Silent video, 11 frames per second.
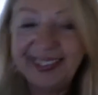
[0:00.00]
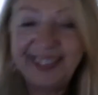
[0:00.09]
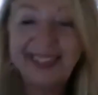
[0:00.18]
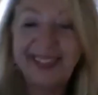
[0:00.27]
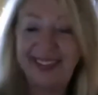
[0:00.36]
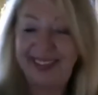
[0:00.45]

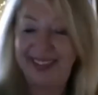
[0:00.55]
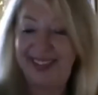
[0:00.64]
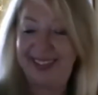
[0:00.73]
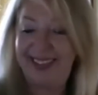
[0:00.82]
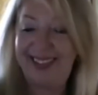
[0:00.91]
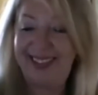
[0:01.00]

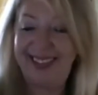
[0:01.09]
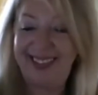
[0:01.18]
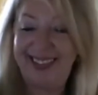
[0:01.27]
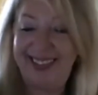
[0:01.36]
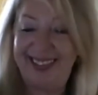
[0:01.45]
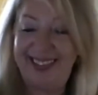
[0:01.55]

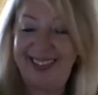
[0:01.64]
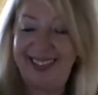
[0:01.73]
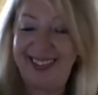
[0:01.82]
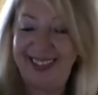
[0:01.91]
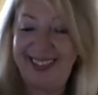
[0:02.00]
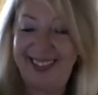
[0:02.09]

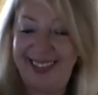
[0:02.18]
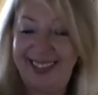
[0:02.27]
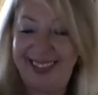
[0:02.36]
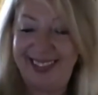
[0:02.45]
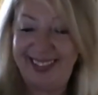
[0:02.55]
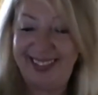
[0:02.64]

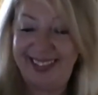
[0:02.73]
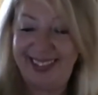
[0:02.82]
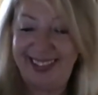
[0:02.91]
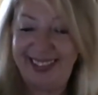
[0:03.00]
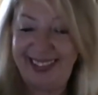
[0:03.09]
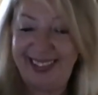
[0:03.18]

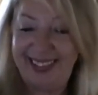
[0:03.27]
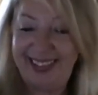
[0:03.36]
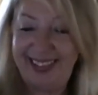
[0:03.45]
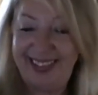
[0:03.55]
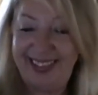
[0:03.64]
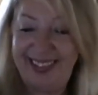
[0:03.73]

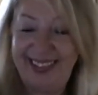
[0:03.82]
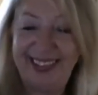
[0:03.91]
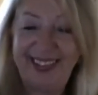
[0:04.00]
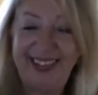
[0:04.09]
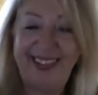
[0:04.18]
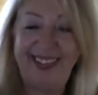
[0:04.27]

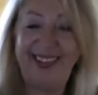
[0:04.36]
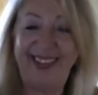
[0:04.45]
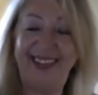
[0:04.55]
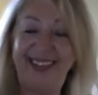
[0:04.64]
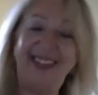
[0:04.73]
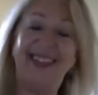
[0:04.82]

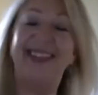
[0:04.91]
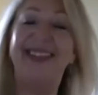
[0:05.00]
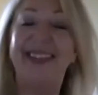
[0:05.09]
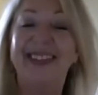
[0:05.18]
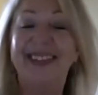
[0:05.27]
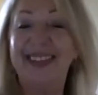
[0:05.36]

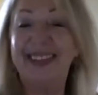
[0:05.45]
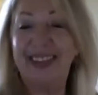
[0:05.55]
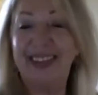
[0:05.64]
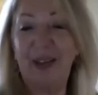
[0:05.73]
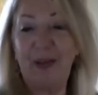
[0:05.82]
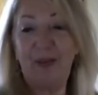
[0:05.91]

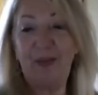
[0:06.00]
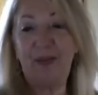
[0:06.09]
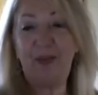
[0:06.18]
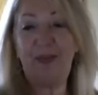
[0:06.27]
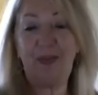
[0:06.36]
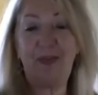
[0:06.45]

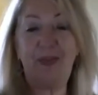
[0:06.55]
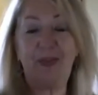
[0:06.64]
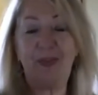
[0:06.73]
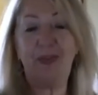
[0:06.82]
No words are spoken by the person on screen.